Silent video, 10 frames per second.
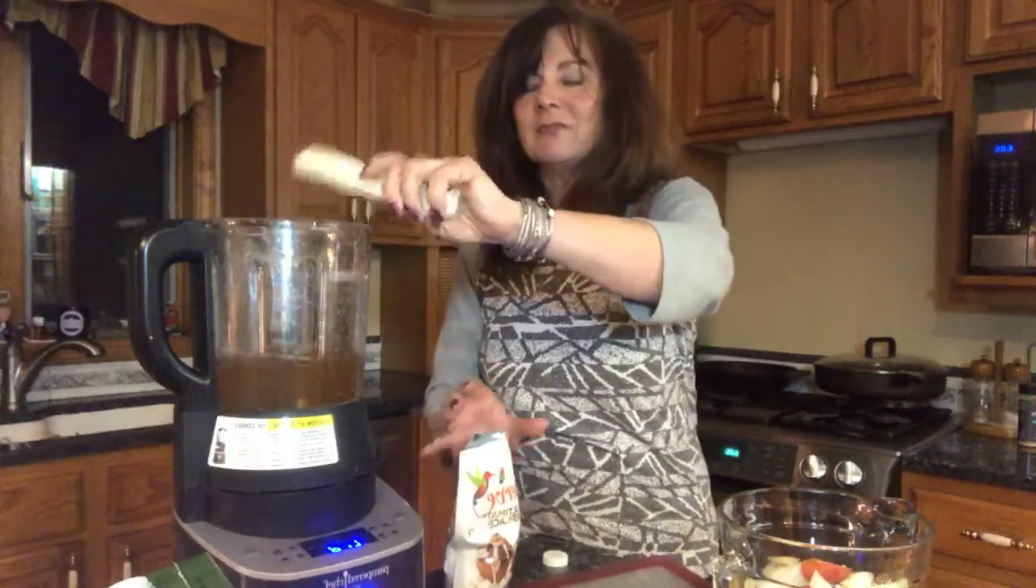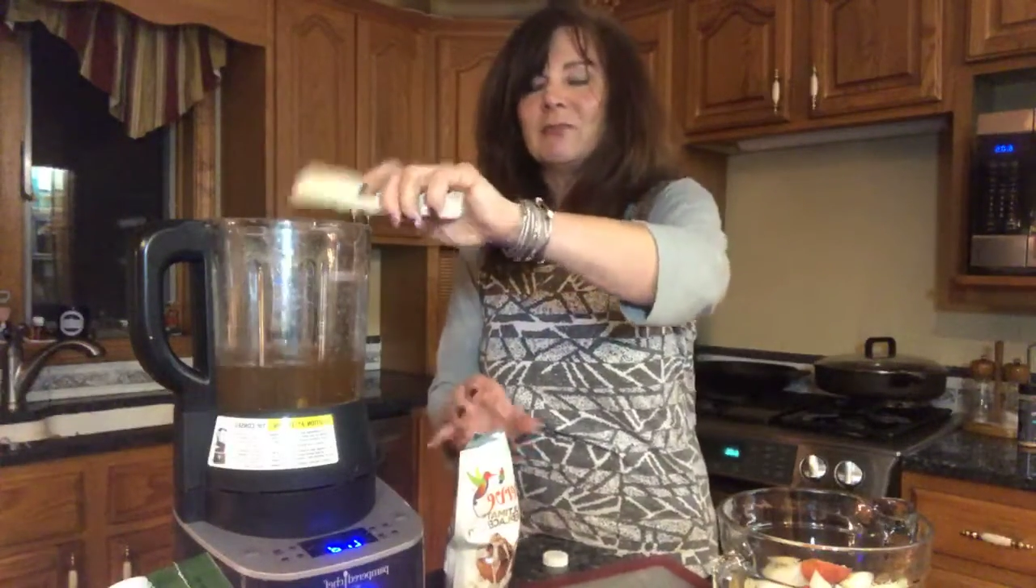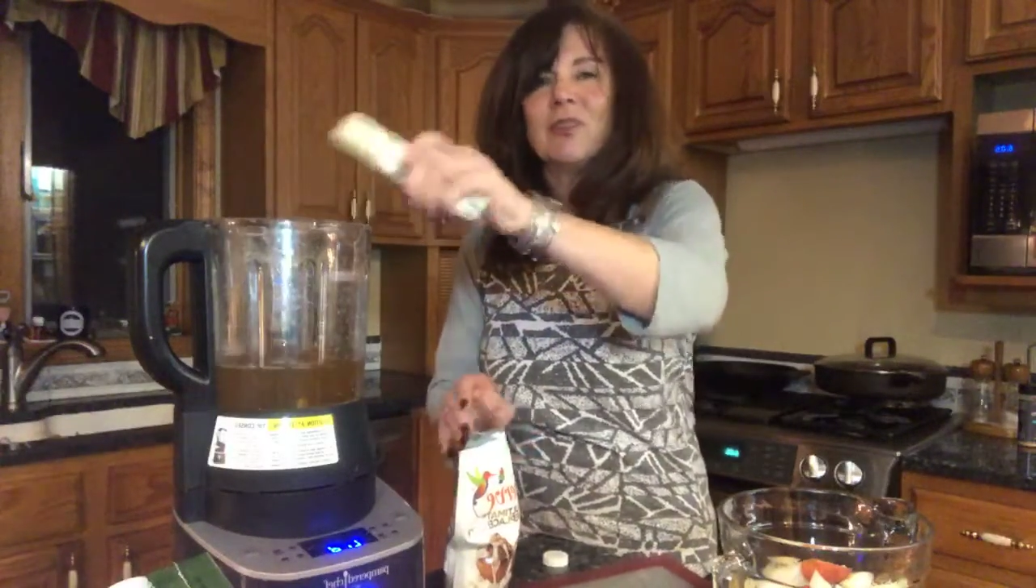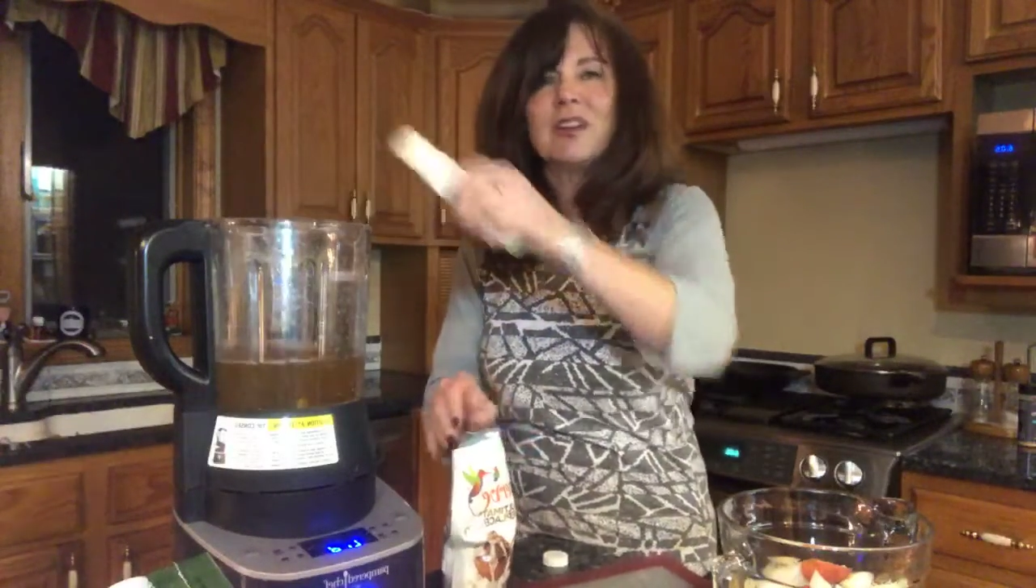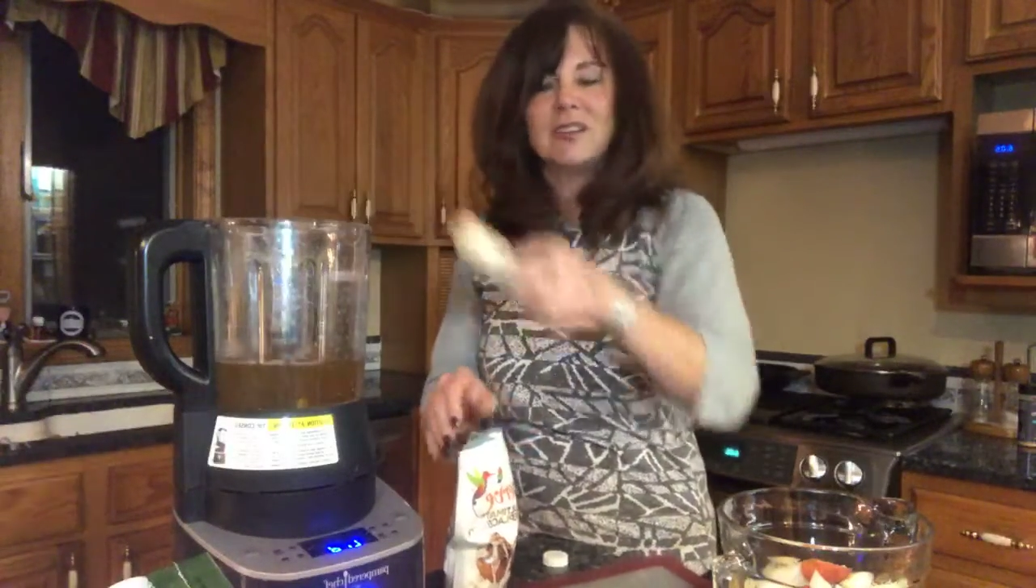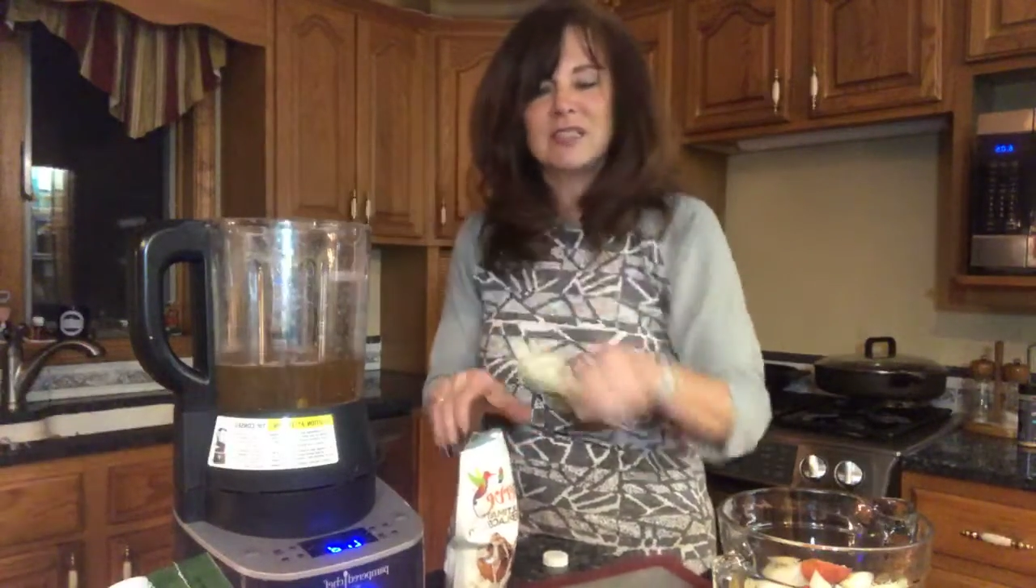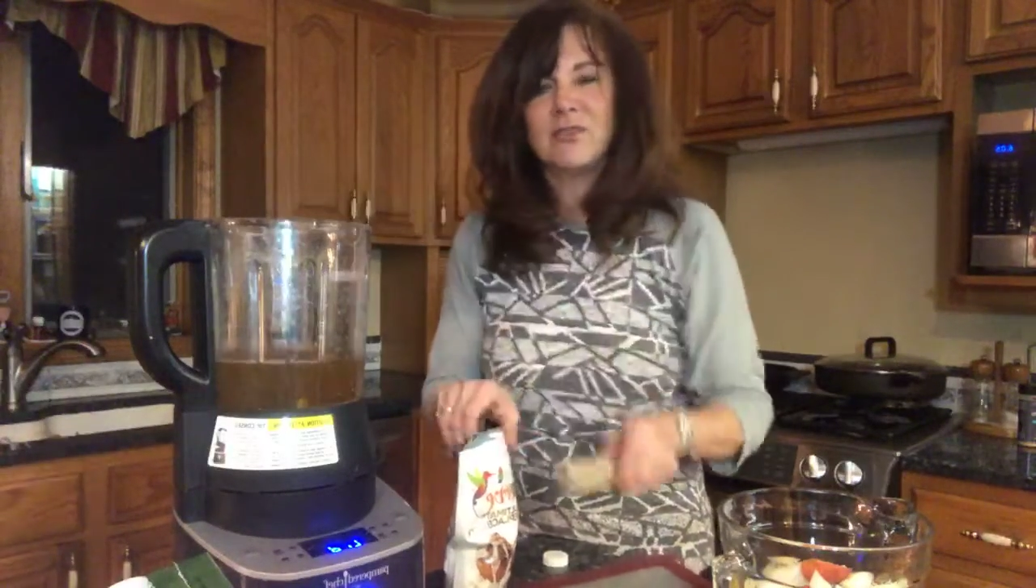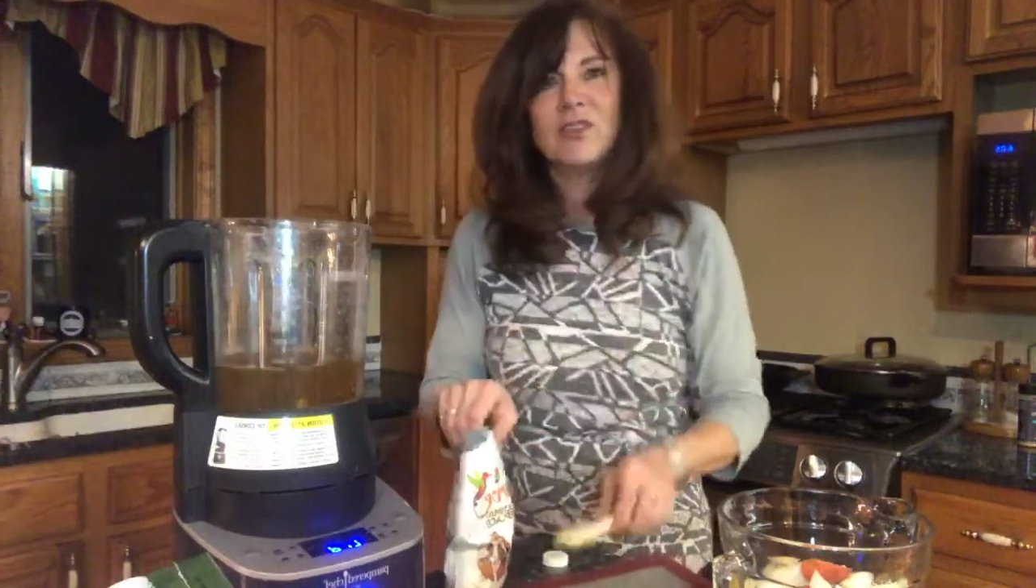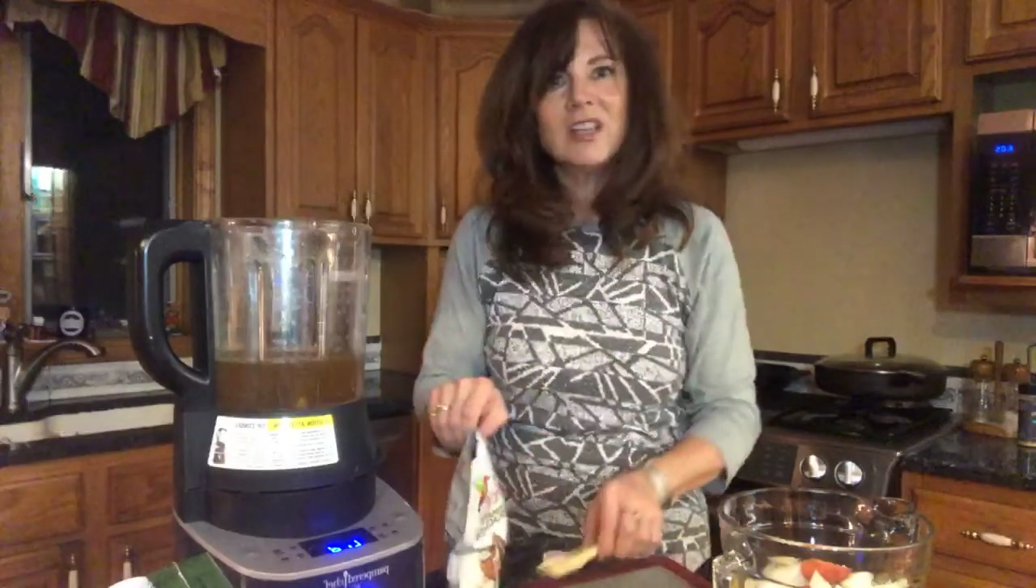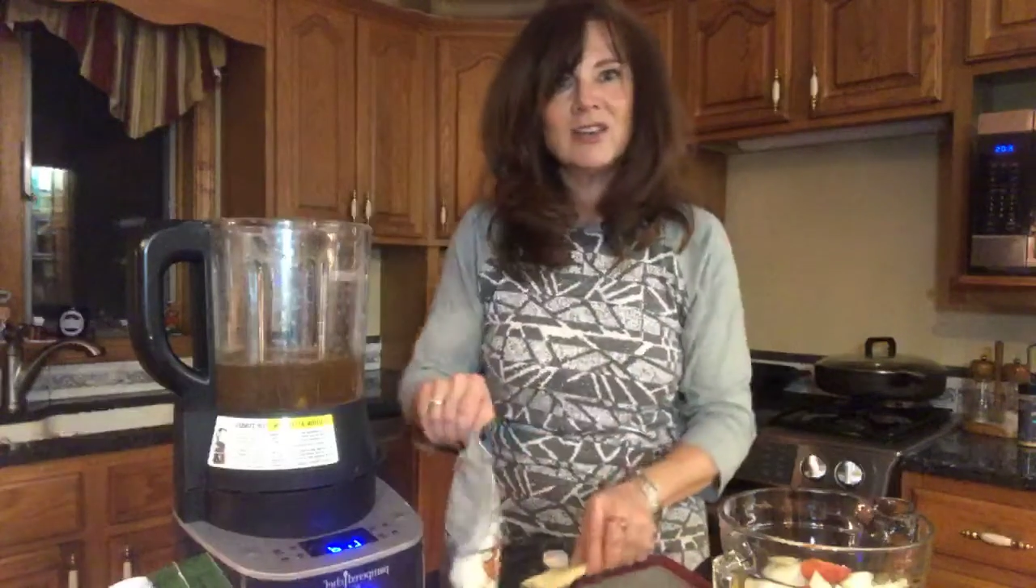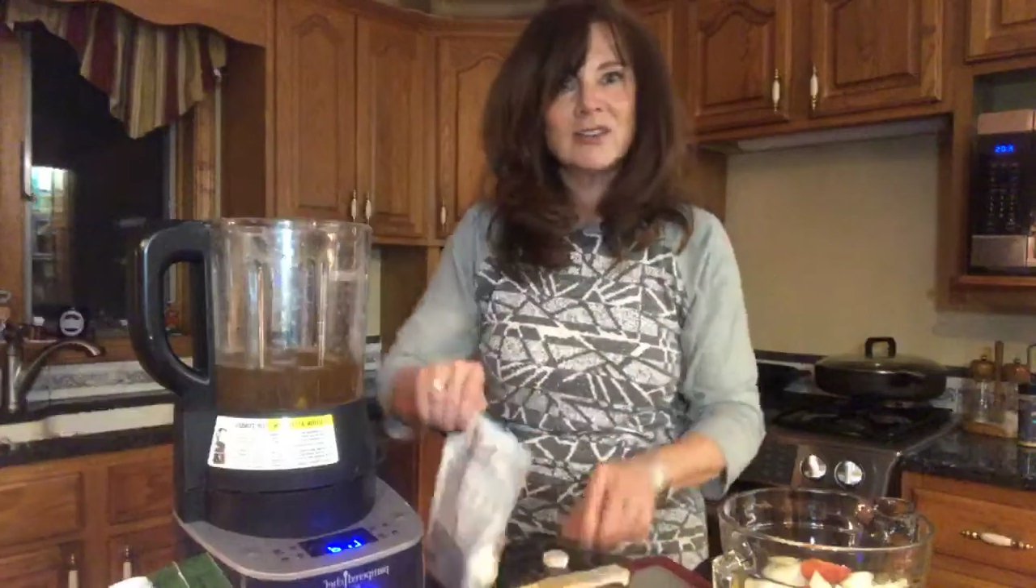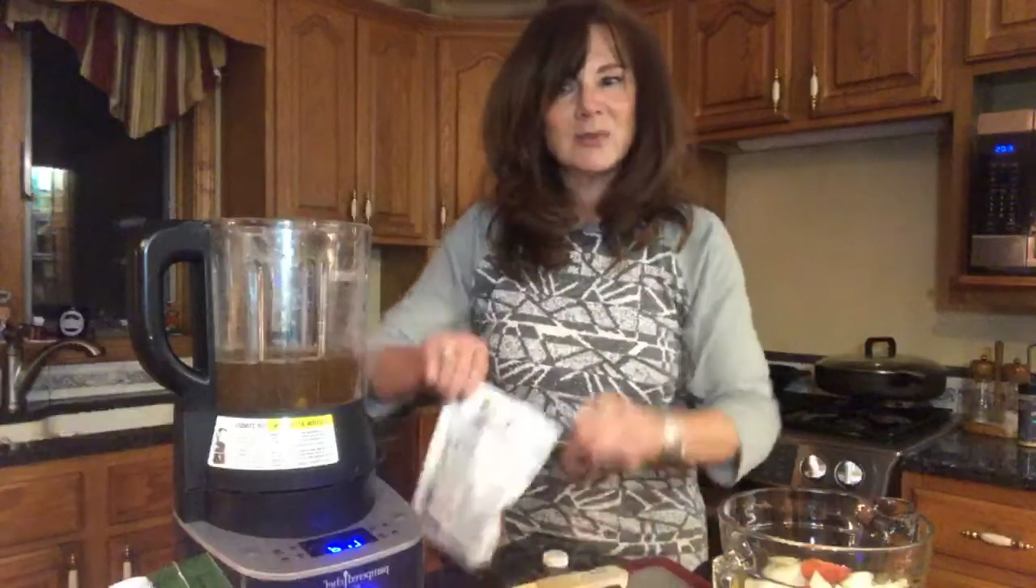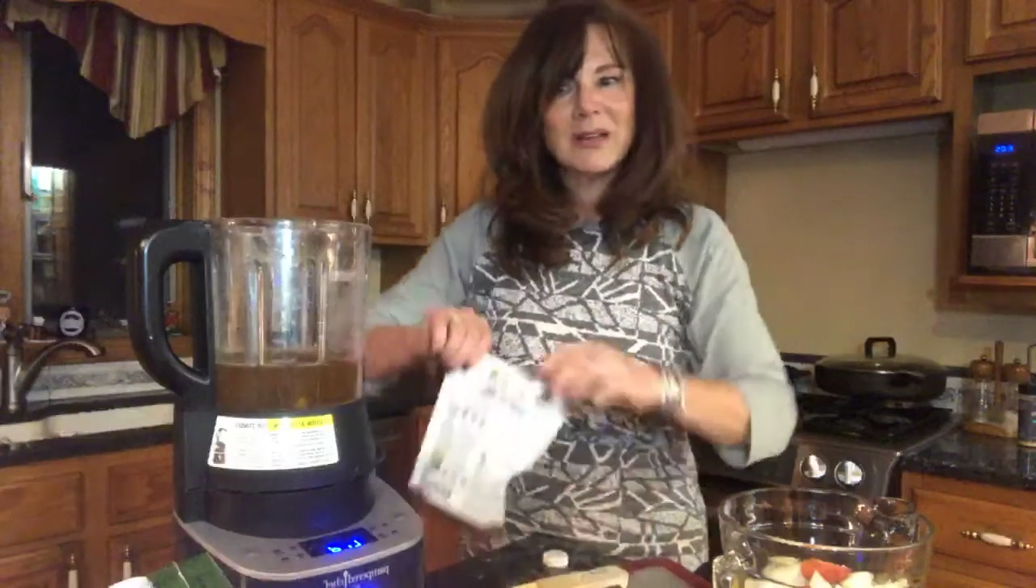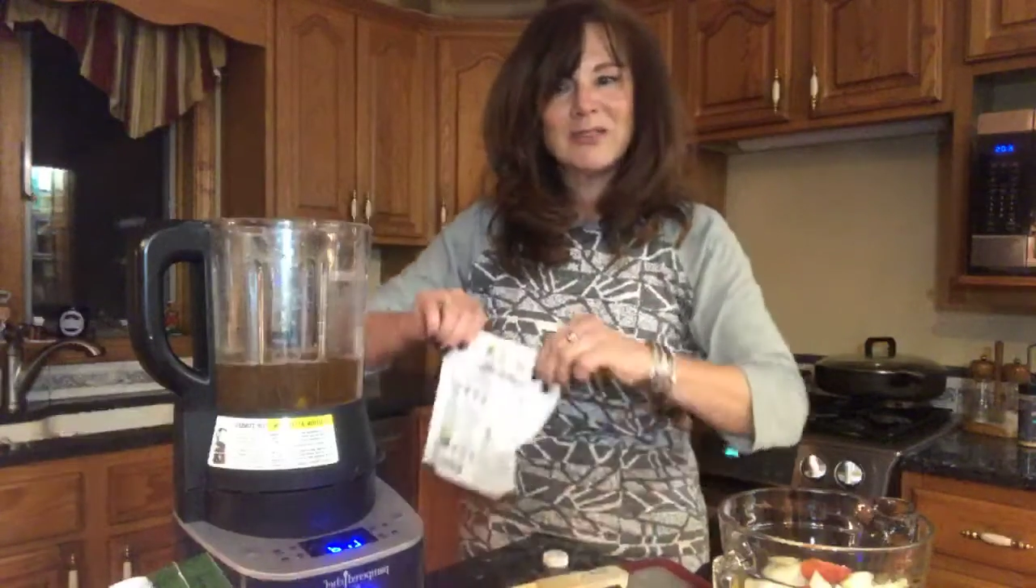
products for years when I